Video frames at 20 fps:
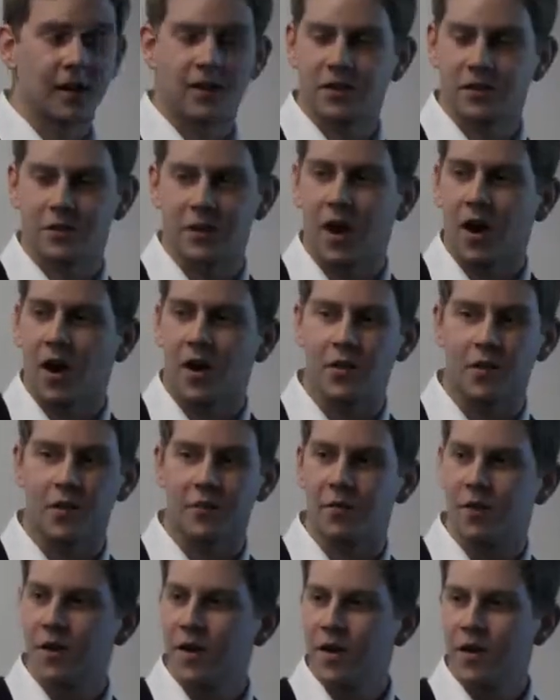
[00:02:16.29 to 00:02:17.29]
It's higher than
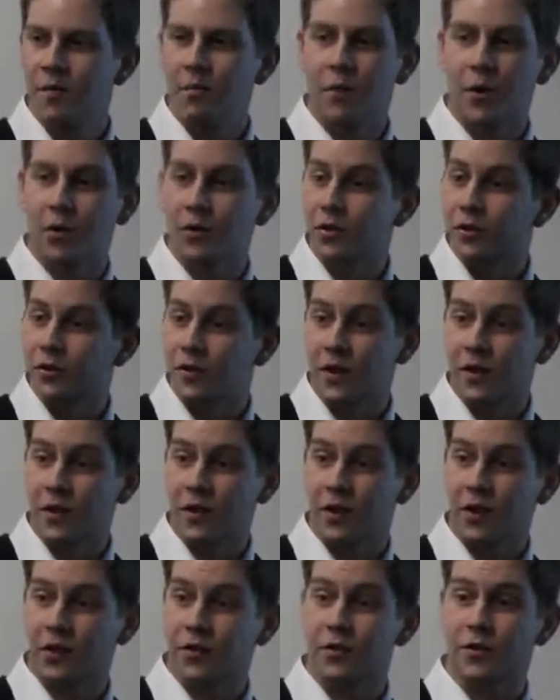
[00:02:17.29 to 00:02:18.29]
most of the other
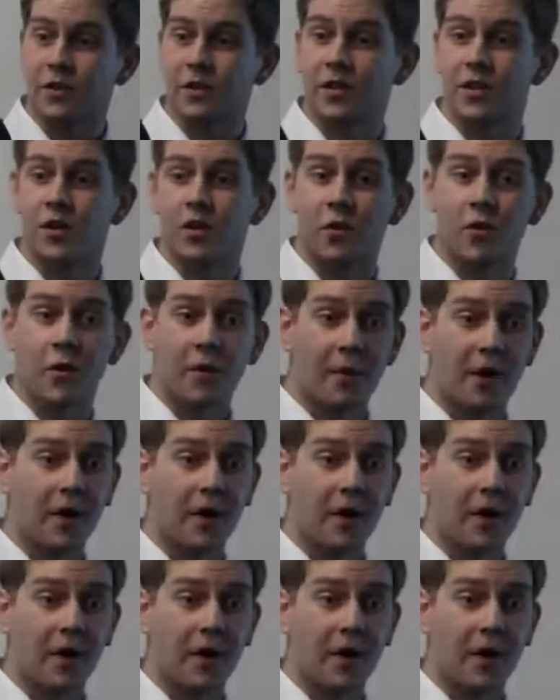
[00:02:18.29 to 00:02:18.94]
countries in Europe,